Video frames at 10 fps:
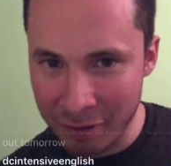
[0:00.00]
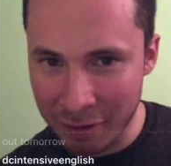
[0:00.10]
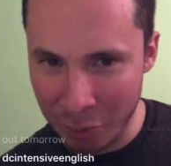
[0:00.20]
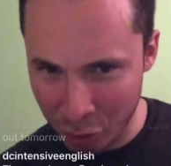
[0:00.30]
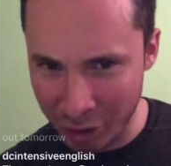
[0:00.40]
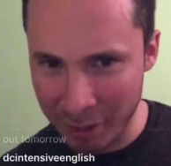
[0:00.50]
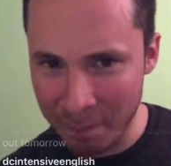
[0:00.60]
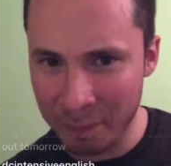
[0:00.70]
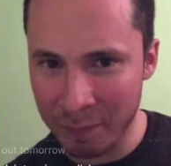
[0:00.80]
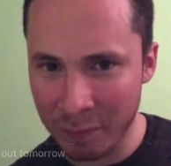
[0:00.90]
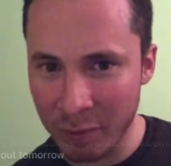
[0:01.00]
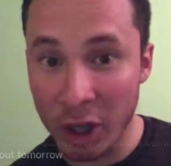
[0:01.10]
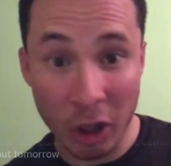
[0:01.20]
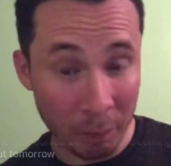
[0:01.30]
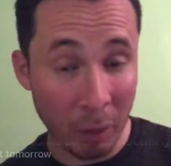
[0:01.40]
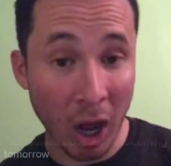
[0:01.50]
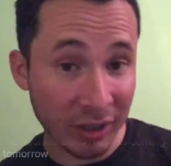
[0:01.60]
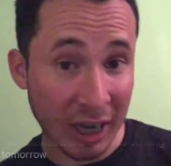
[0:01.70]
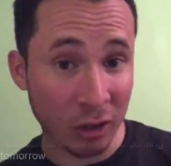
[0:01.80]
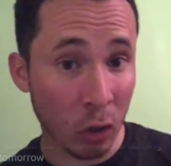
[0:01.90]
You see? Your boss
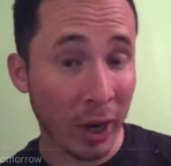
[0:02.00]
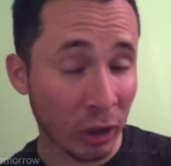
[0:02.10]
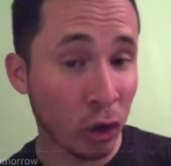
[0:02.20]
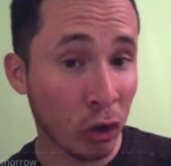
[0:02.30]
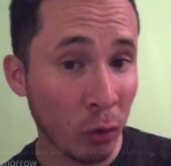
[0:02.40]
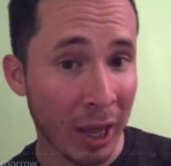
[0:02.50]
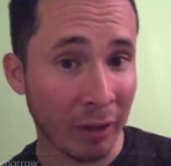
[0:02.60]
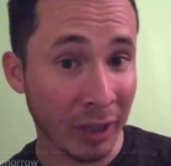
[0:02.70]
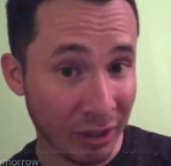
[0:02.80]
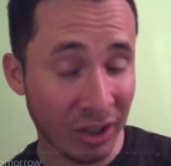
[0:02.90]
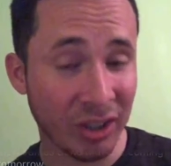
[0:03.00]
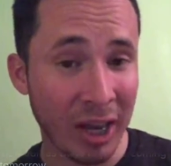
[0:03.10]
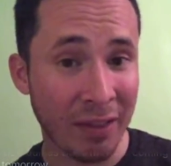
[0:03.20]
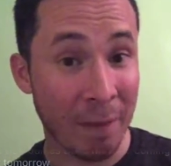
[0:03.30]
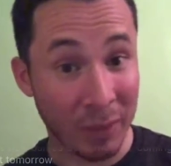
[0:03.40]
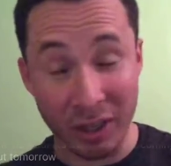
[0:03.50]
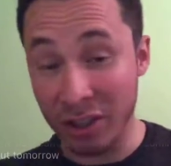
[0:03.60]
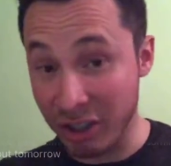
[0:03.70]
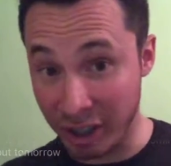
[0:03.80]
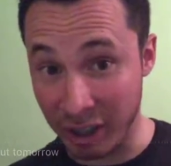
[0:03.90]
has the right to do that and to say that
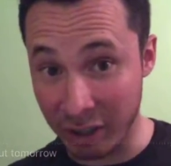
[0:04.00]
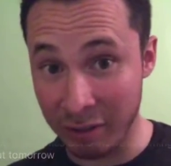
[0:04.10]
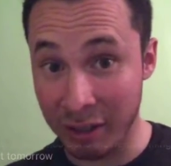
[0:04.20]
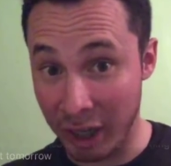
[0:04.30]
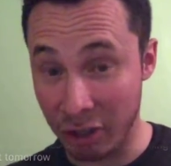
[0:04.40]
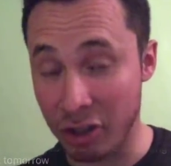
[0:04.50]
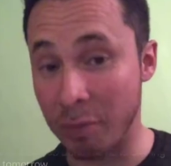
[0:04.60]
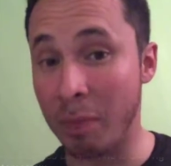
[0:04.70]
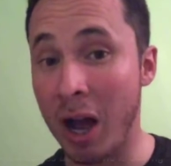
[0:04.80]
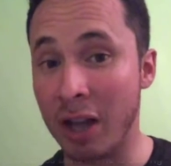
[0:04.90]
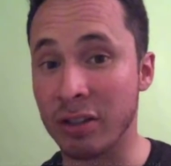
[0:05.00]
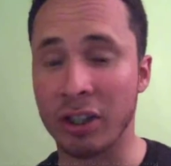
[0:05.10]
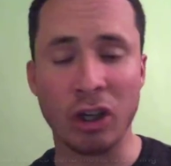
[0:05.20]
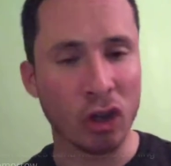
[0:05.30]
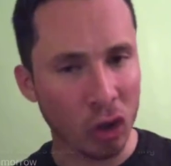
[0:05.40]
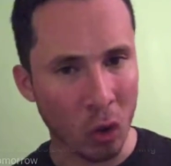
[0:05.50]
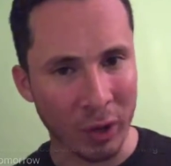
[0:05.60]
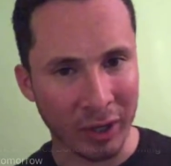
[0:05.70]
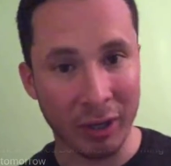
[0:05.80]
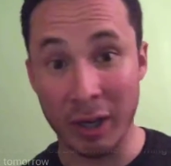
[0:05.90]
because he is your boss and he's
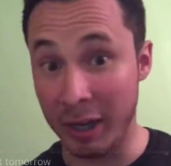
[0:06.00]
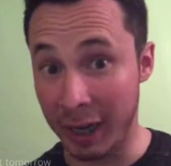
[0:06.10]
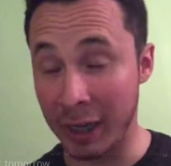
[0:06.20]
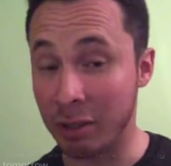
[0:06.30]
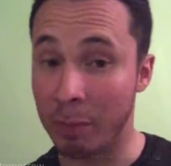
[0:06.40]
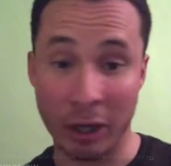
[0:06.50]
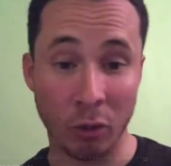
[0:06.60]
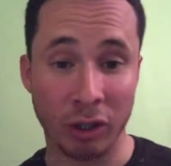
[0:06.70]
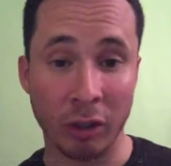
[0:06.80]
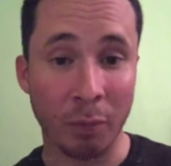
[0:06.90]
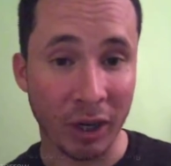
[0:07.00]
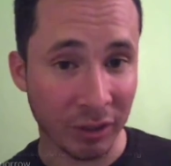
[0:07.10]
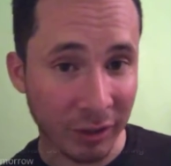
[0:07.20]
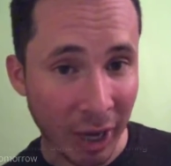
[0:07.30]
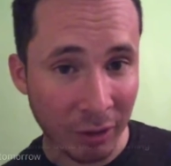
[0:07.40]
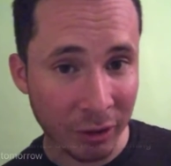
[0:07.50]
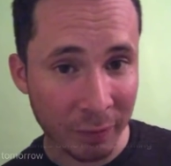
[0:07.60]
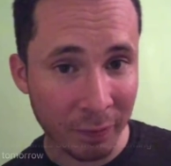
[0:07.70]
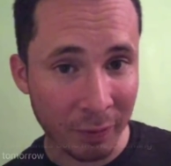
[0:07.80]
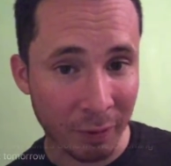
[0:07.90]
showing it by using the present tense,
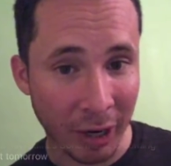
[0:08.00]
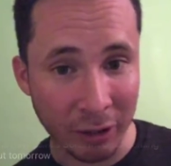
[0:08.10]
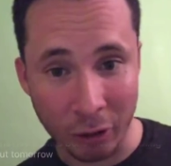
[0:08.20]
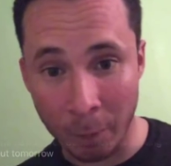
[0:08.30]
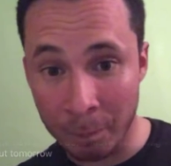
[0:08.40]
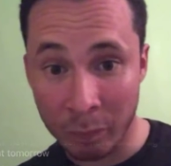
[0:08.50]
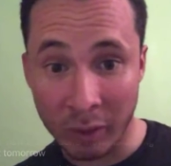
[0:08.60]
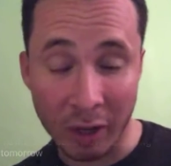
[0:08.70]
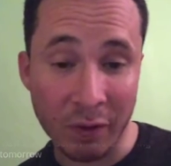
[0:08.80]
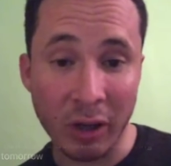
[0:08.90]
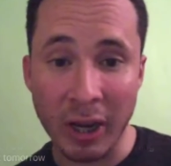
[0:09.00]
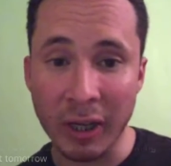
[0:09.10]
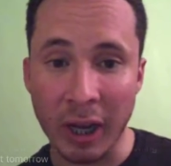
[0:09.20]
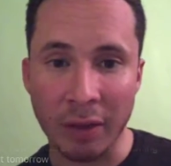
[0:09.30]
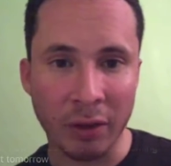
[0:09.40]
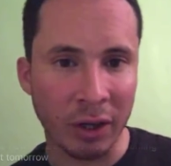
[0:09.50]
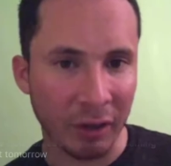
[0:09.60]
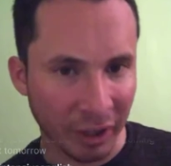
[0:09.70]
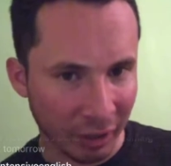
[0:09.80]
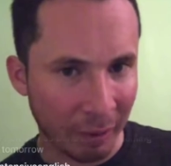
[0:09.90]
right? So if you're late again, you're
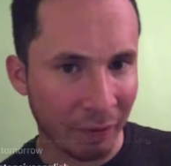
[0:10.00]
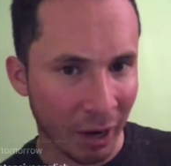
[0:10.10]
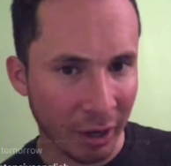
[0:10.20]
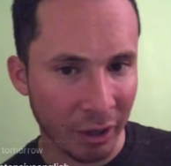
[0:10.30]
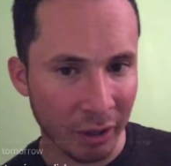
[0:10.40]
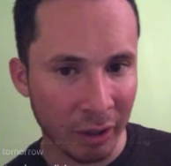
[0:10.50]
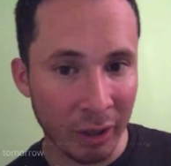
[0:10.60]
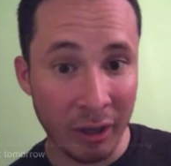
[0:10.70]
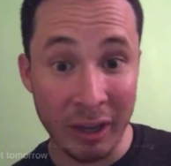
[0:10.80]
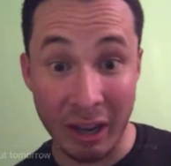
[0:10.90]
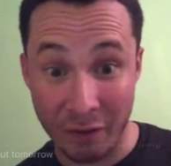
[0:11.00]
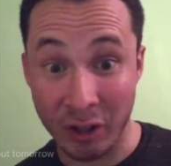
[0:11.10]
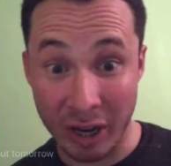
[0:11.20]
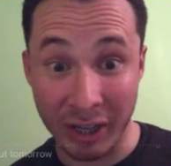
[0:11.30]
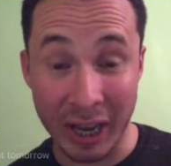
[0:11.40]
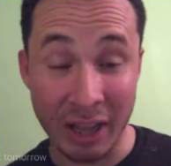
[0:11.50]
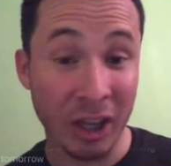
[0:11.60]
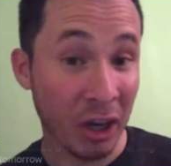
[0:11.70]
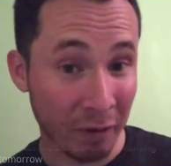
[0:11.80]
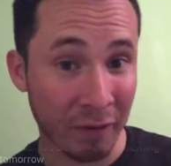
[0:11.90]
going to get fired. If you're late again,
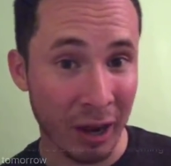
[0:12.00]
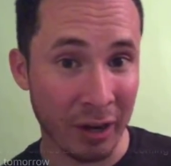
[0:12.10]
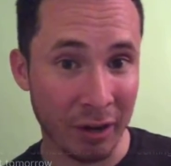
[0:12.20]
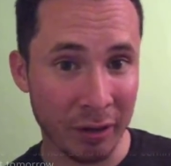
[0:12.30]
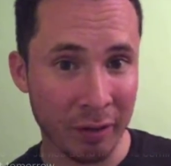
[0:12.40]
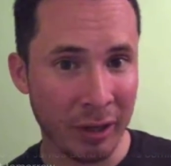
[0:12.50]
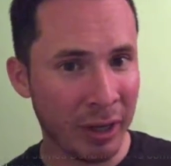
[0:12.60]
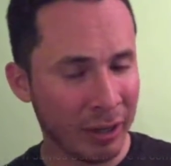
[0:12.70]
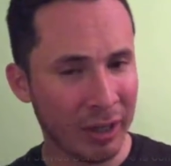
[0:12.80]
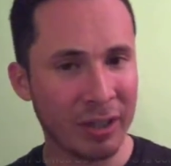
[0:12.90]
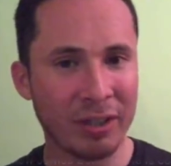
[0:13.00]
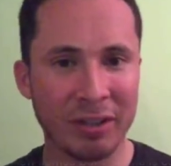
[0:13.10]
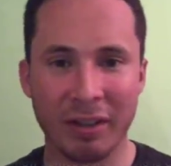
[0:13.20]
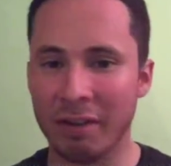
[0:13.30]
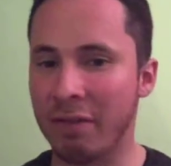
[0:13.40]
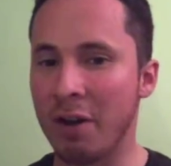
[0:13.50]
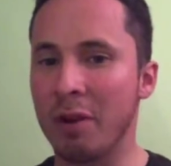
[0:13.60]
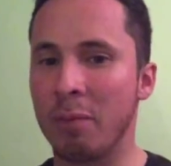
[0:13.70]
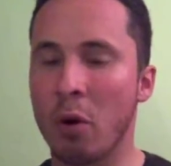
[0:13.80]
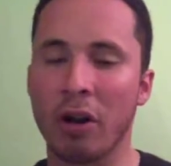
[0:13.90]
you're fired. This is very
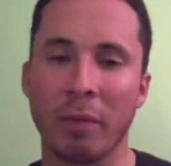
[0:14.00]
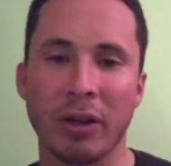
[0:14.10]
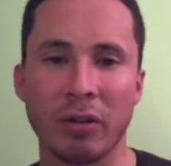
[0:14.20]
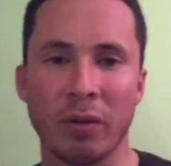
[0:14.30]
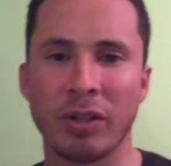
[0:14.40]
important, my students.